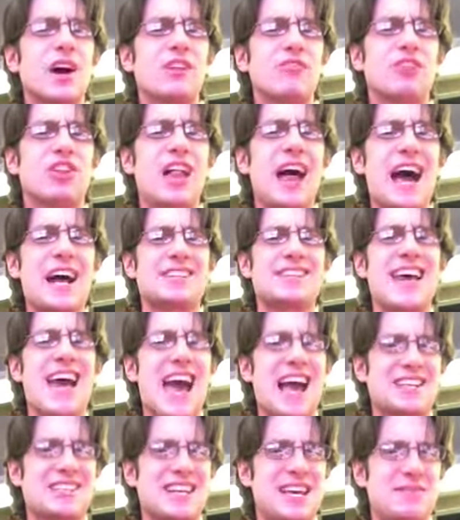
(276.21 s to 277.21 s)
glass
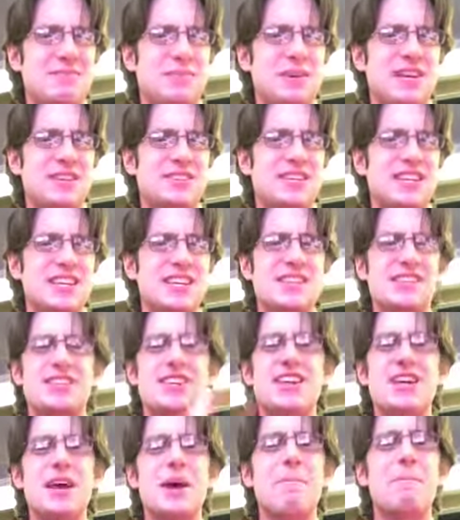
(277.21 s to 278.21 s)
accent
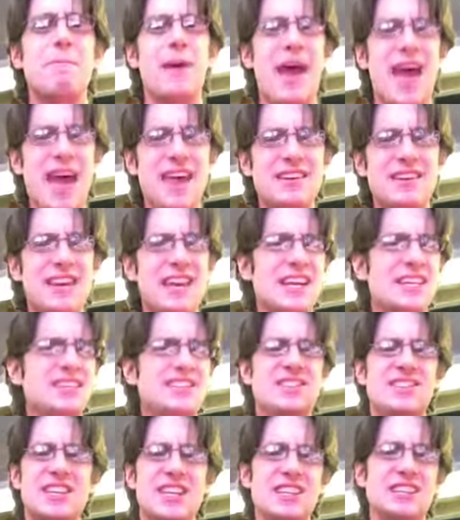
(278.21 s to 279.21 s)
pieces,
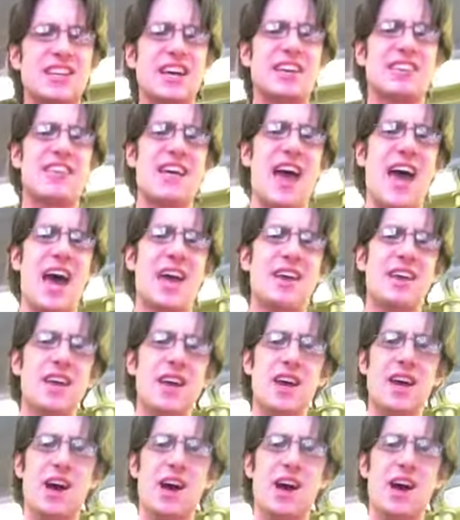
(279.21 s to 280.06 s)
pendants, things like that,